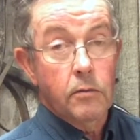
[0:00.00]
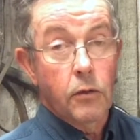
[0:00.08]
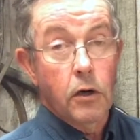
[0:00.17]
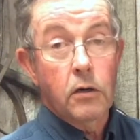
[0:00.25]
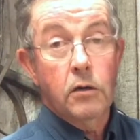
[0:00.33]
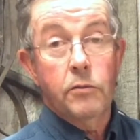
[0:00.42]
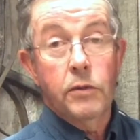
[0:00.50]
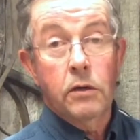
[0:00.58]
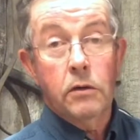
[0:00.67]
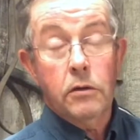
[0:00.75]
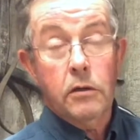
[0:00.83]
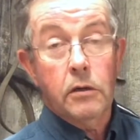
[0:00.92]
bottled
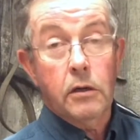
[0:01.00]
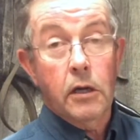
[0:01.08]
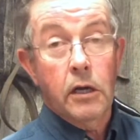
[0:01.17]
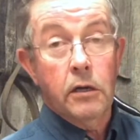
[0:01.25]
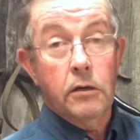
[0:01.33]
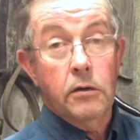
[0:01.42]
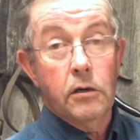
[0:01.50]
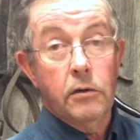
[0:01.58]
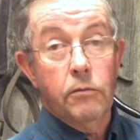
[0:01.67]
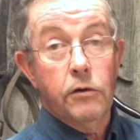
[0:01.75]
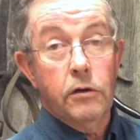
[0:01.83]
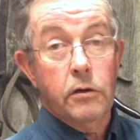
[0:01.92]
milk and
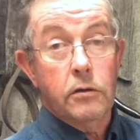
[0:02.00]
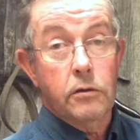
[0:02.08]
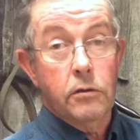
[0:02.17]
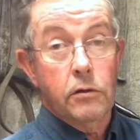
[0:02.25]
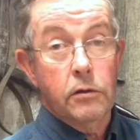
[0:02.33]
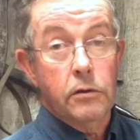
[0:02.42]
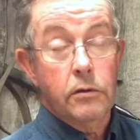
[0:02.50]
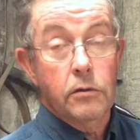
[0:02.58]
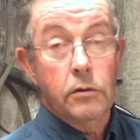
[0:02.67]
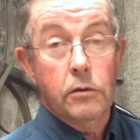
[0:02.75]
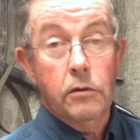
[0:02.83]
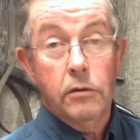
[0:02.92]
delivered it door to
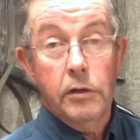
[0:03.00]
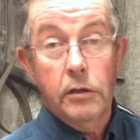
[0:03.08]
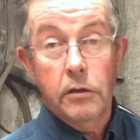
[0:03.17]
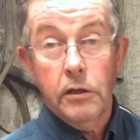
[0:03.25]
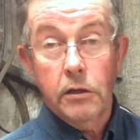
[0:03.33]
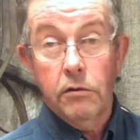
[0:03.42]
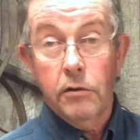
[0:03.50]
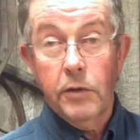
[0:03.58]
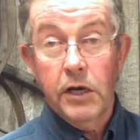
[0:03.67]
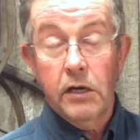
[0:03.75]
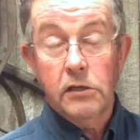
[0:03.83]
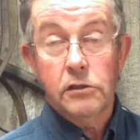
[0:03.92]
door in the town of
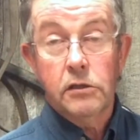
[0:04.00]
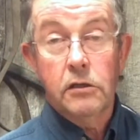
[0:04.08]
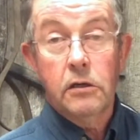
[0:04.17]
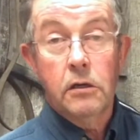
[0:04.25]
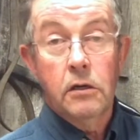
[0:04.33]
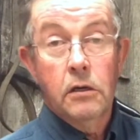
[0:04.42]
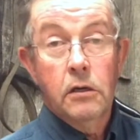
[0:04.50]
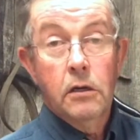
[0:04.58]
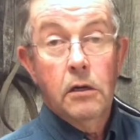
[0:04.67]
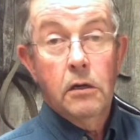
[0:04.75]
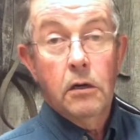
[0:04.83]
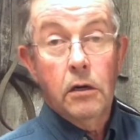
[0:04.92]
Massey.
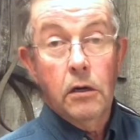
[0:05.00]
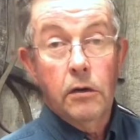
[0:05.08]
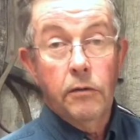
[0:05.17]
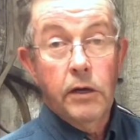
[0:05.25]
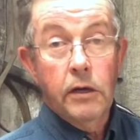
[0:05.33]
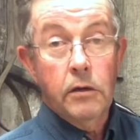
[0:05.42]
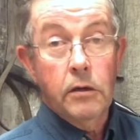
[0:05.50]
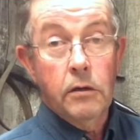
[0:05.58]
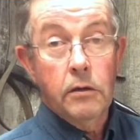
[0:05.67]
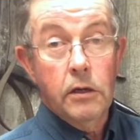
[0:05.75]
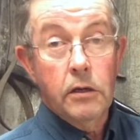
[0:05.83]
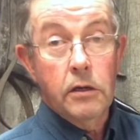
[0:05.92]
Then
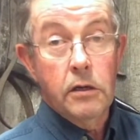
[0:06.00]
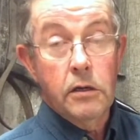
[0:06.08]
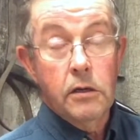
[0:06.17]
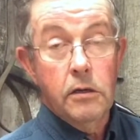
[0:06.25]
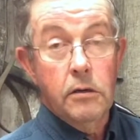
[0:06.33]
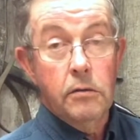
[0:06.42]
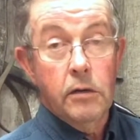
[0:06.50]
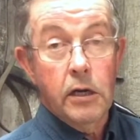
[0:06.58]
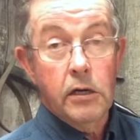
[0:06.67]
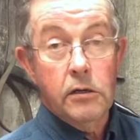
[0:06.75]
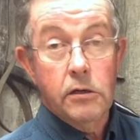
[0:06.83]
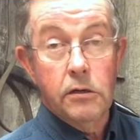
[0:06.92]
in the
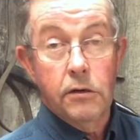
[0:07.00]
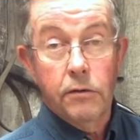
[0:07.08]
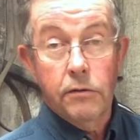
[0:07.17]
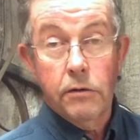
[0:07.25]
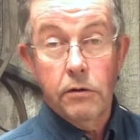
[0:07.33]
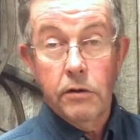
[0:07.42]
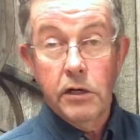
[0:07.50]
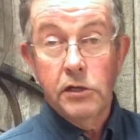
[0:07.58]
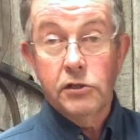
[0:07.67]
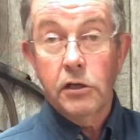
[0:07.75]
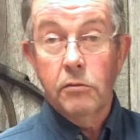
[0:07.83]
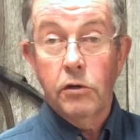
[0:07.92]

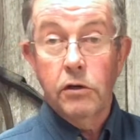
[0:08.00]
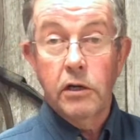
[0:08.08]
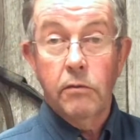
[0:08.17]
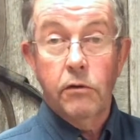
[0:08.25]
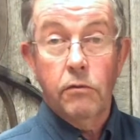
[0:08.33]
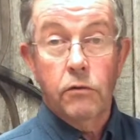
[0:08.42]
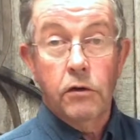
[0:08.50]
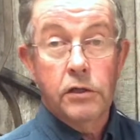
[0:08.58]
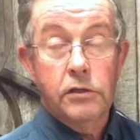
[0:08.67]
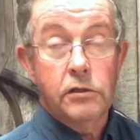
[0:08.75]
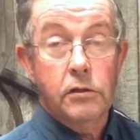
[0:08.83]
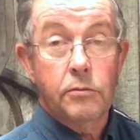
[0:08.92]
1930s, I believe it
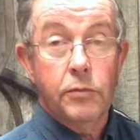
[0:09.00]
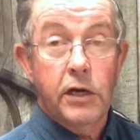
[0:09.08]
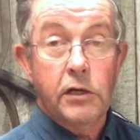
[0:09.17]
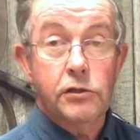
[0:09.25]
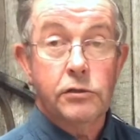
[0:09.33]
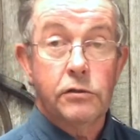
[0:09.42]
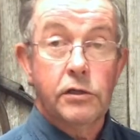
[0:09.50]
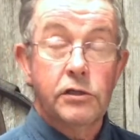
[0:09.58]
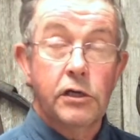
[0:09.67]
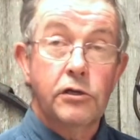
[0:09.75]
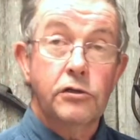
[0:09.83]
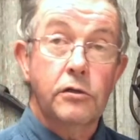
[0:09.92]
was, that
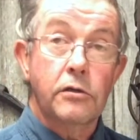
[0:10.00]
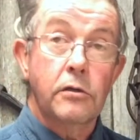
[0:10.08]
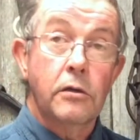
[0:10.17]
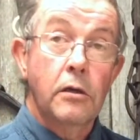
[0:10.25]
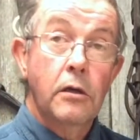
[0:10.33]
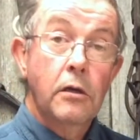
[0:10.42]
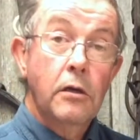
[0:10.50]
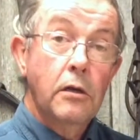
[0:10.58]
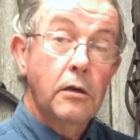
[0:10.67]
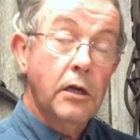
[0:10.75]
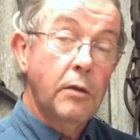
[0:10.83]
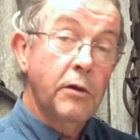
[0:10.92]
pasteurization
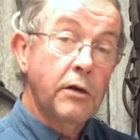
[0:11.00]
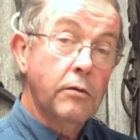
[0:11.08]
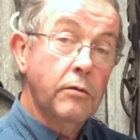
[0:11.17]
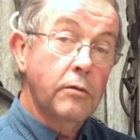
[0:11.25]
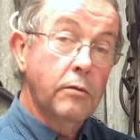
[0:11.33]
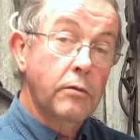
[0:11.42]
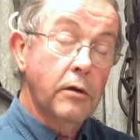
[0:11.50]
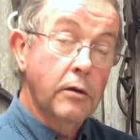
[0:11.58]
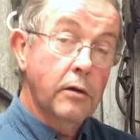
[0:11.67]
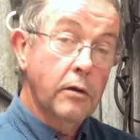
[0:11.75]
came into